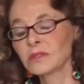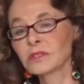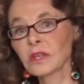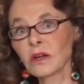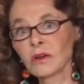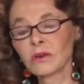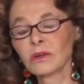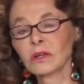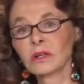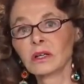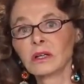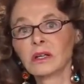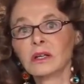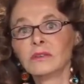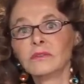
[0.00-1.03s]
So
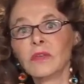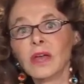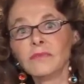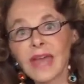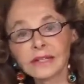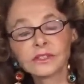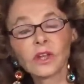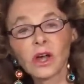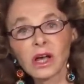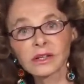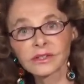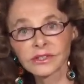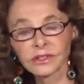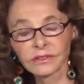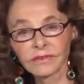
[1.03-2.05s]
that
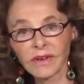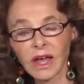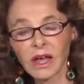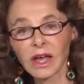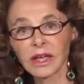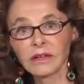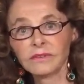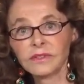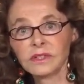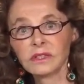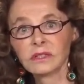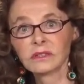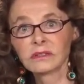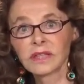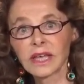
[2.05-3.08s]
dog
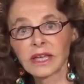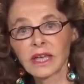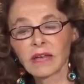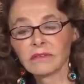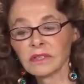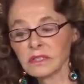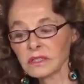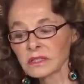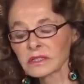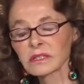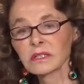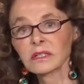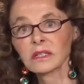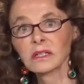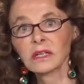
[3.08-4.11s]
survived, thank
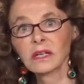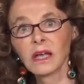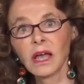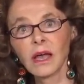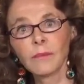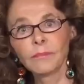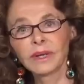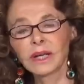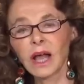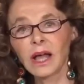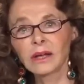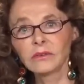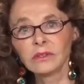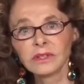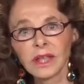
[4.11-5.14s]
heavens. But
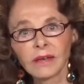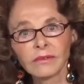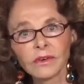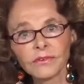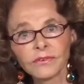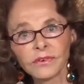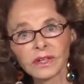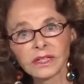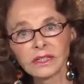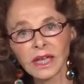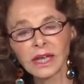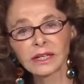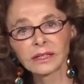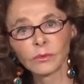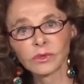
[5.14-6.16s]
I will never
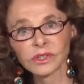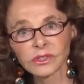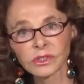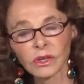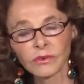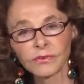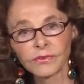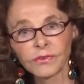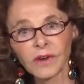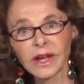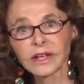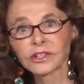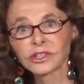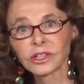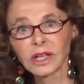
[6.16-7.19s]
forget, it was so
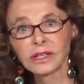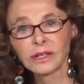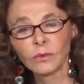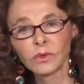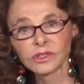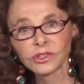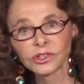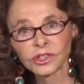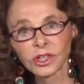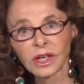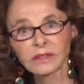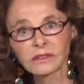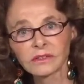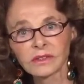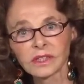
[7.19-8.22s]
fresh and it was
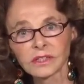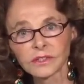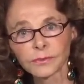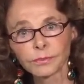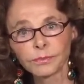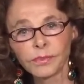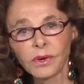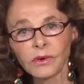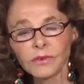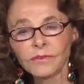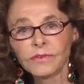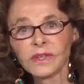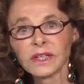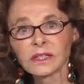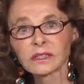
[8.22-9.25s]
just this
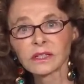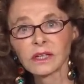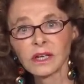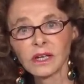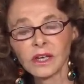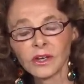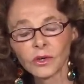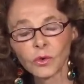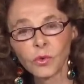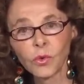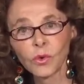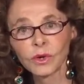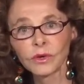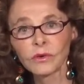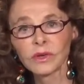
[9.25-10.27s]
perfect
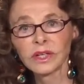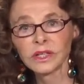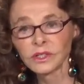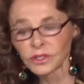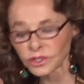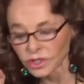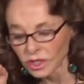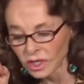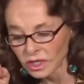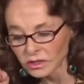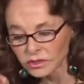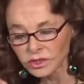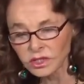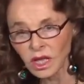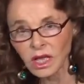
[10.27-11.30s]
quarter inch,
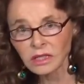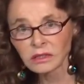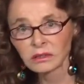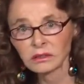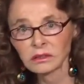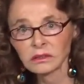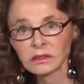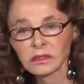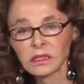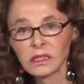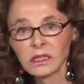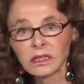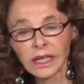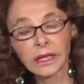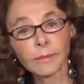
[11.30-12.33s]
tunneled,
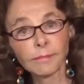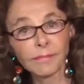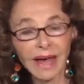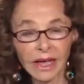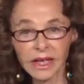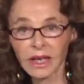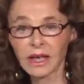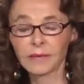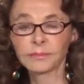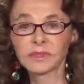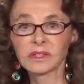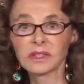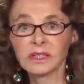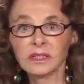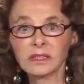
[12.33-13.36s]
like a
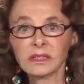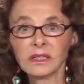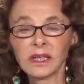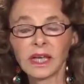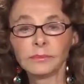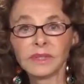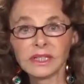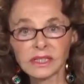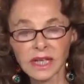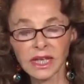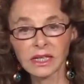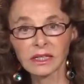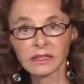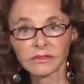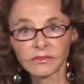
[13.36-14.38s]
biopsy had been
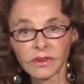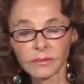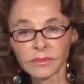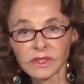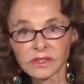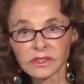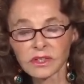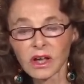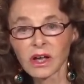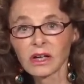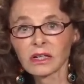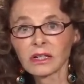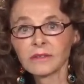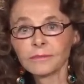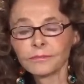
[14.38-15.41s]
taken from this dog.